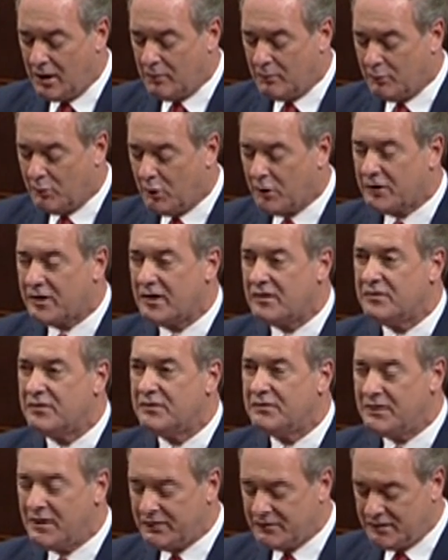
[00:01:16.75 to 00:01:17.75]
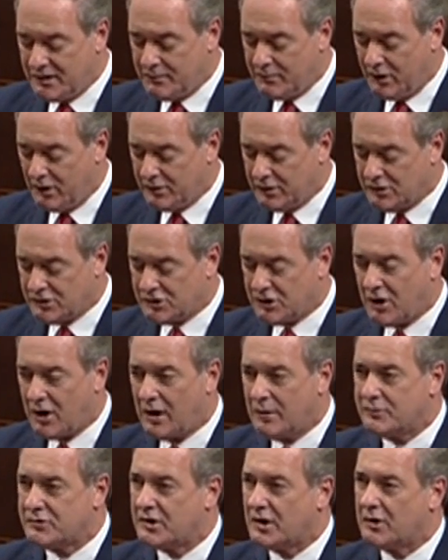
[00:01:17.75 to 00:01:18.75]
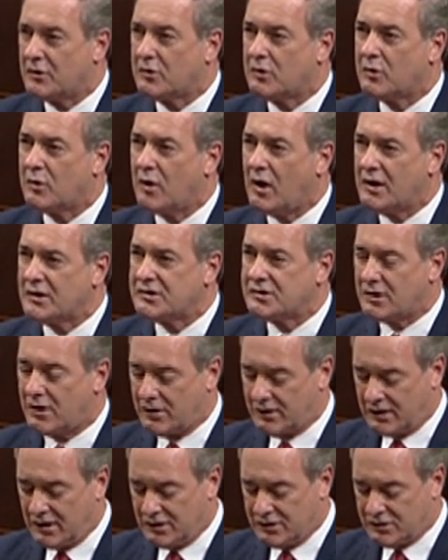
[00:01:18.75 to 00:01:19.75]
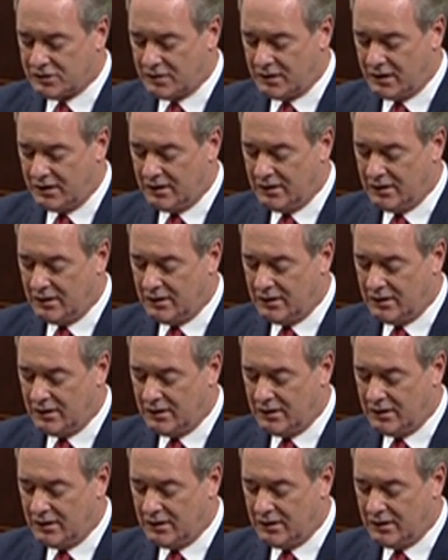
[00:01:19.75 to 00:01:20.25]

more than 50 million jobs across our country.